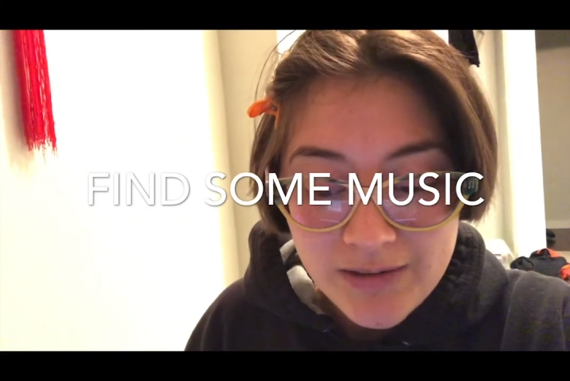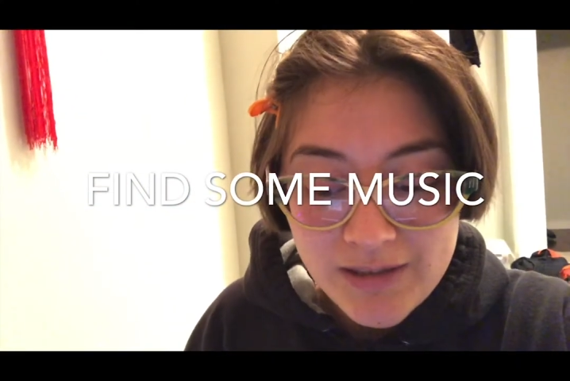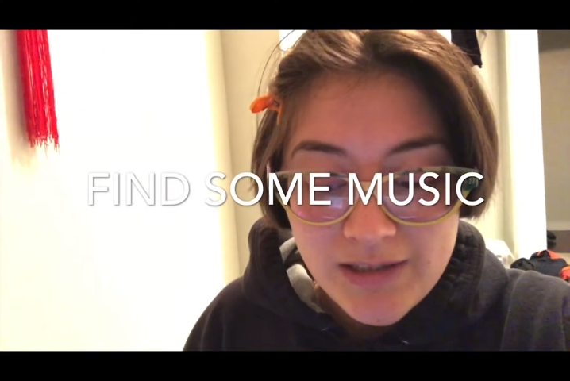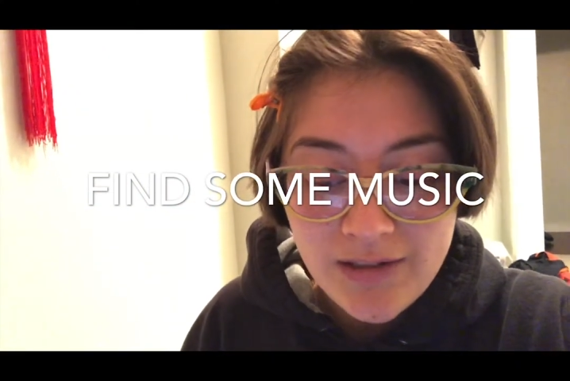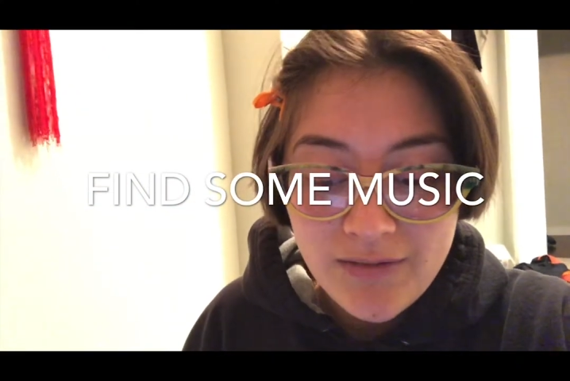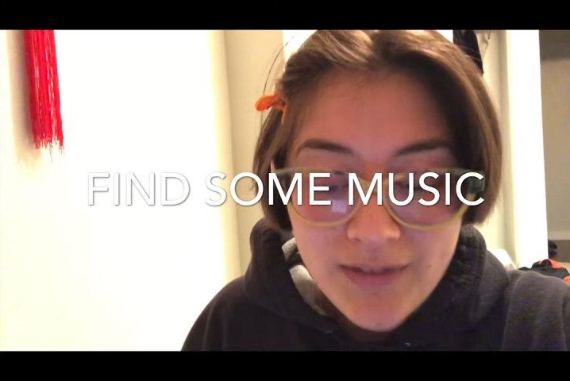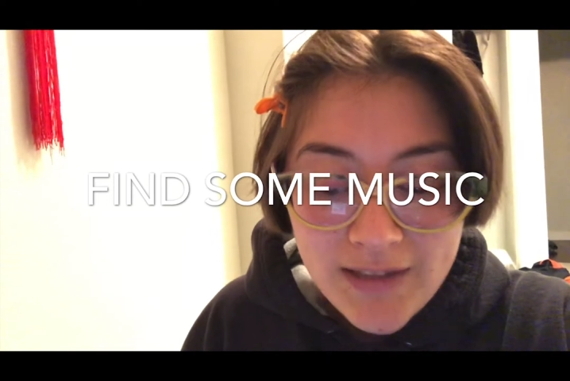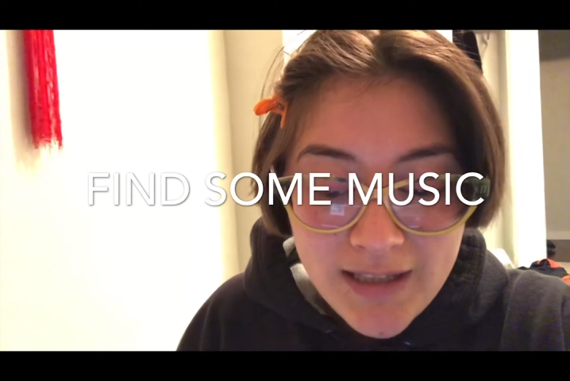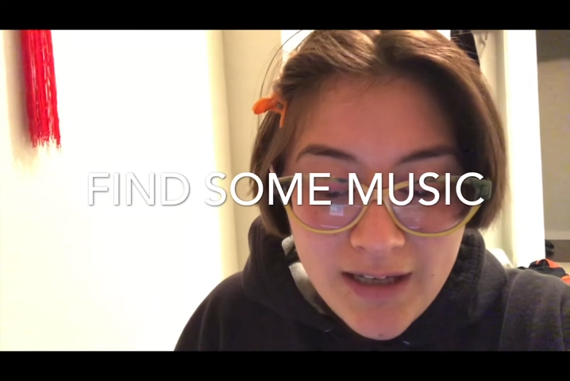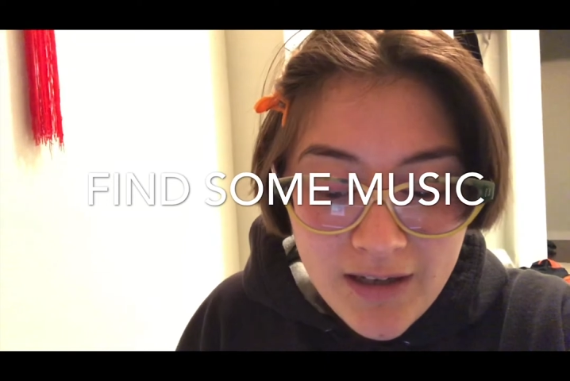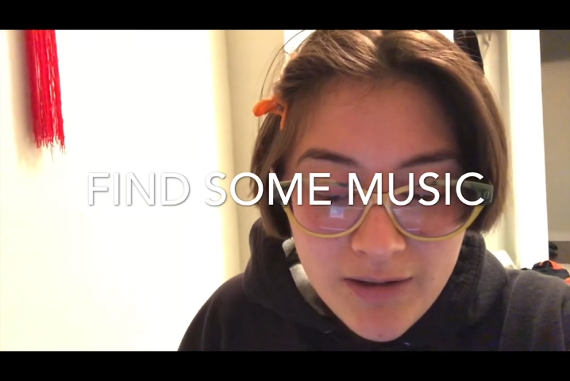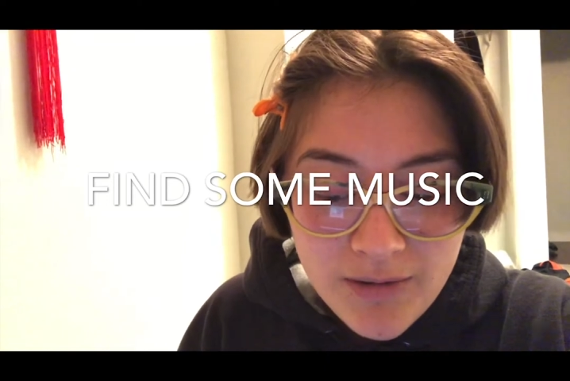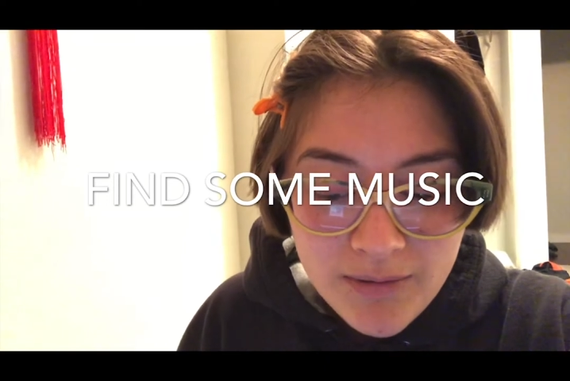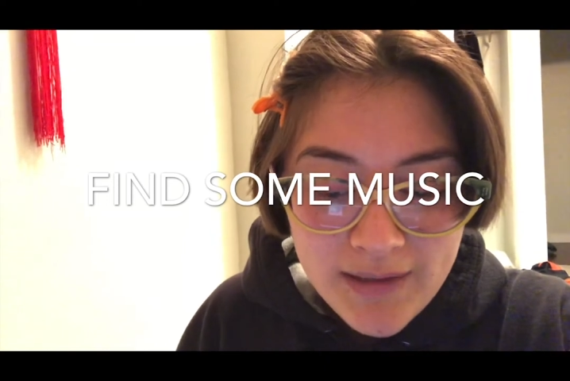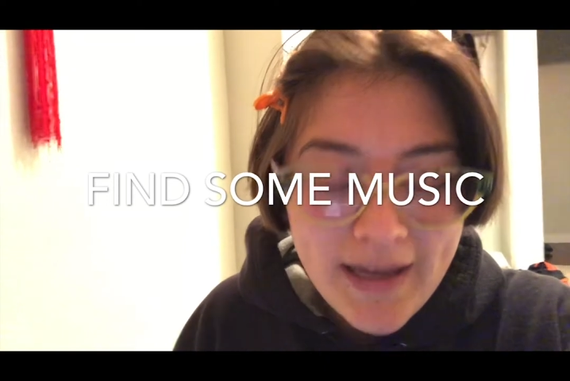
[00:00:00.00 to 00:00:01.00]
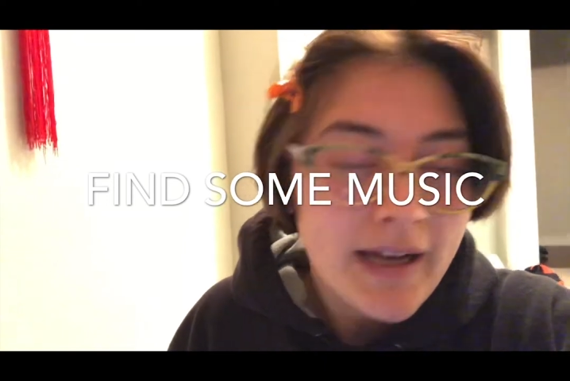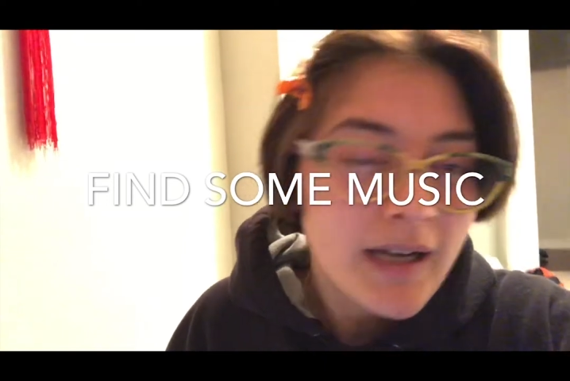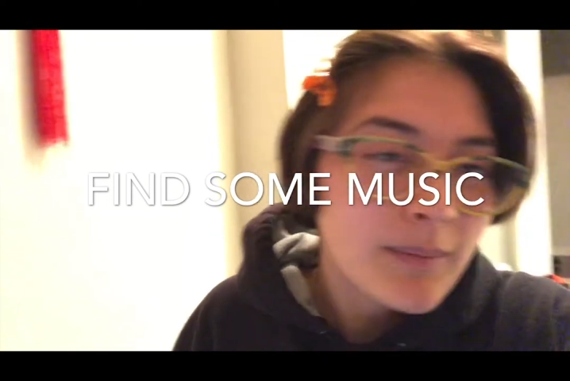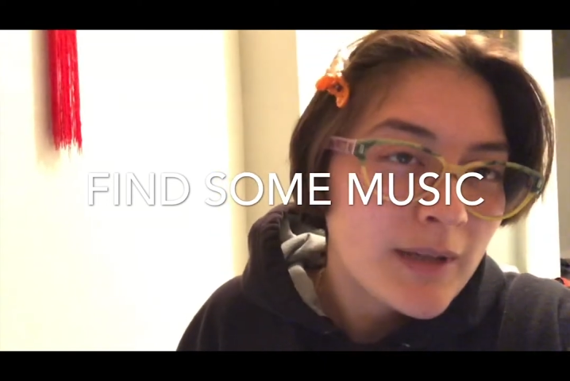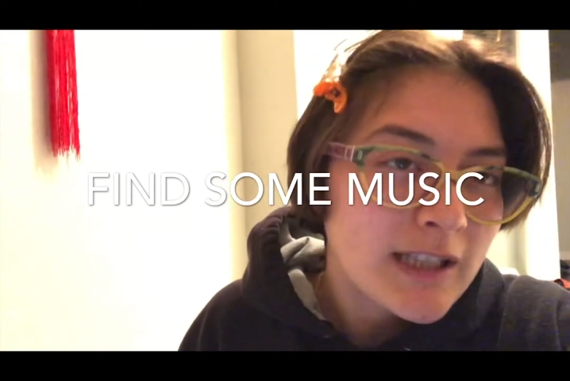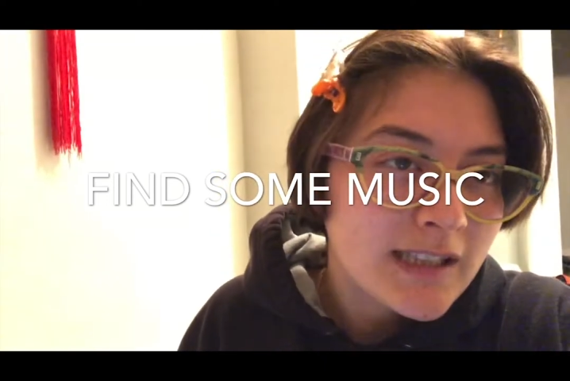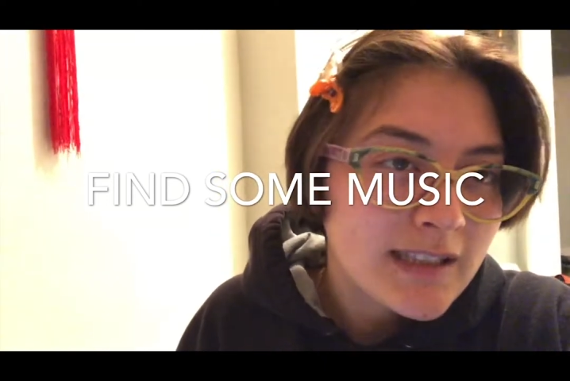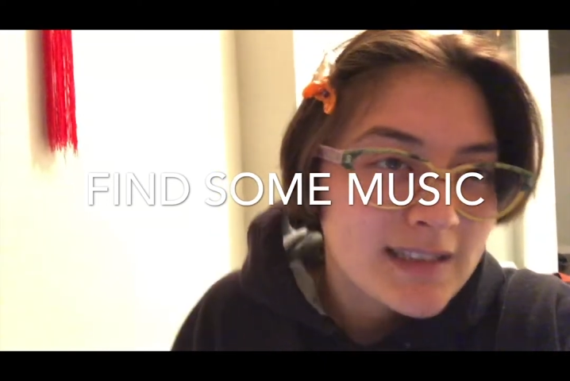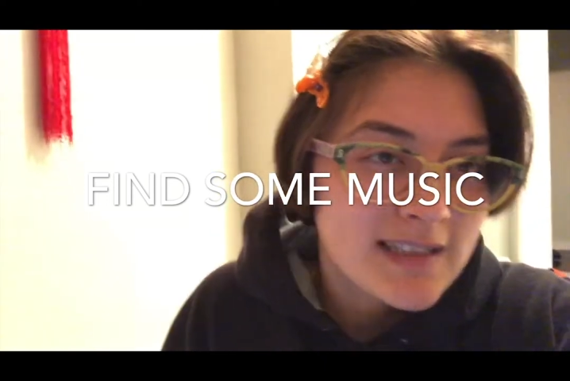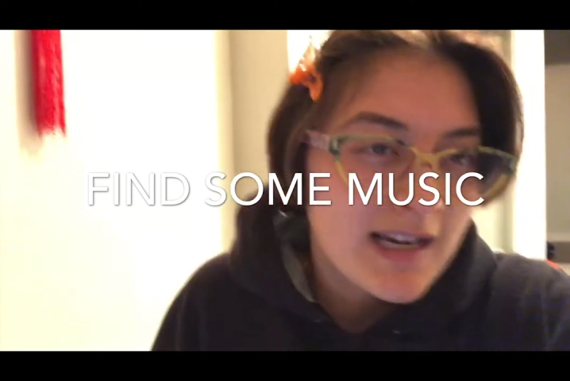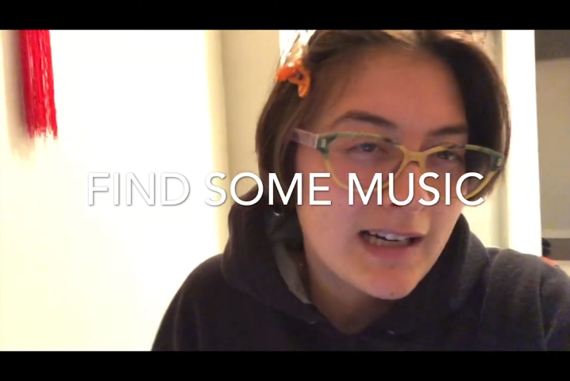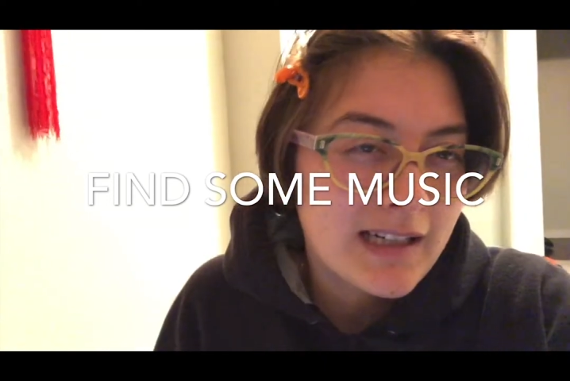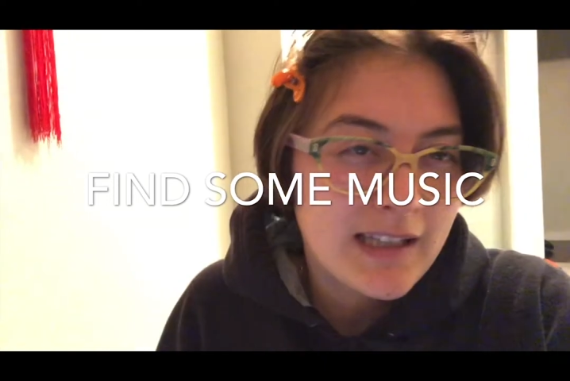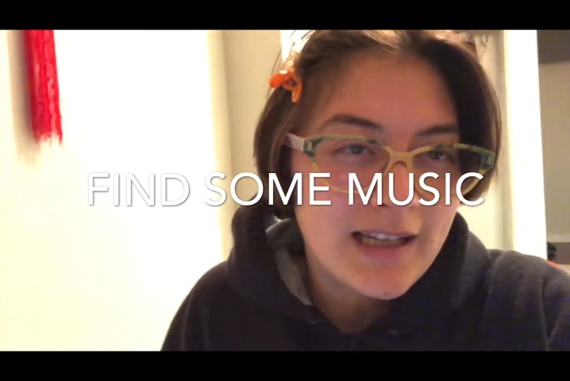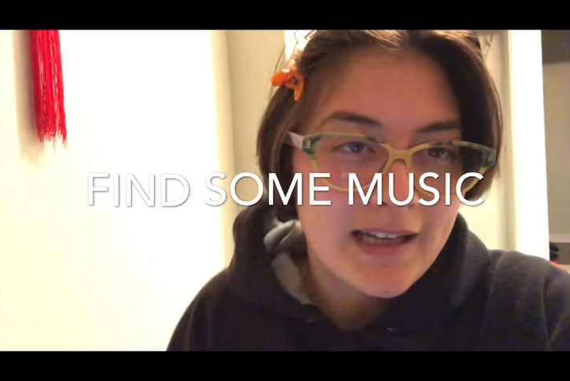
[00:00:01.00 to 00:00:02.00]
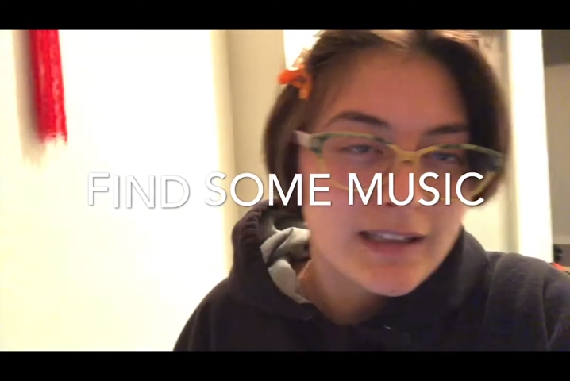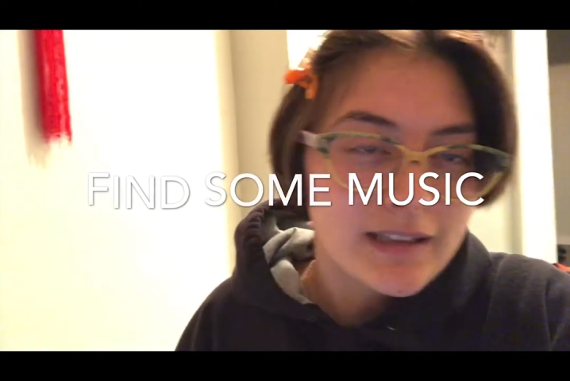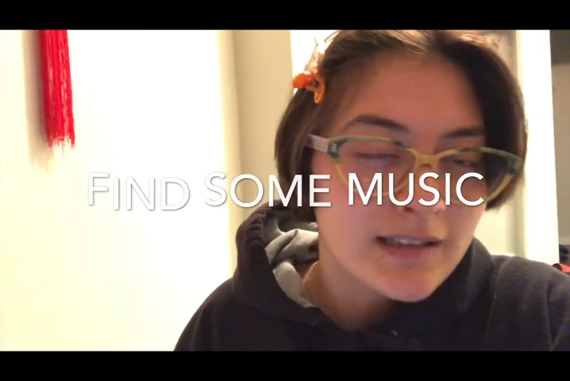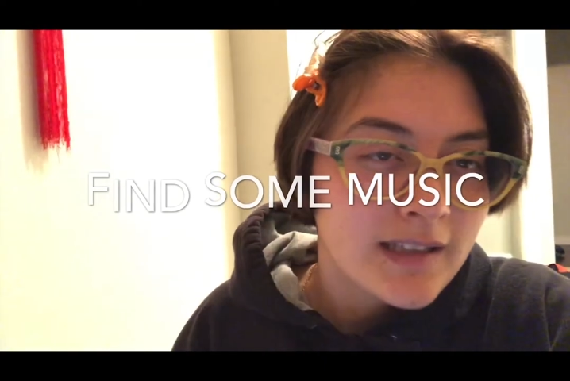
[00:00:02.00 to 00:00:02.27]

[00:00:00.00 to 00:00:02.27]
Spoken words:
So the animation is kind of like,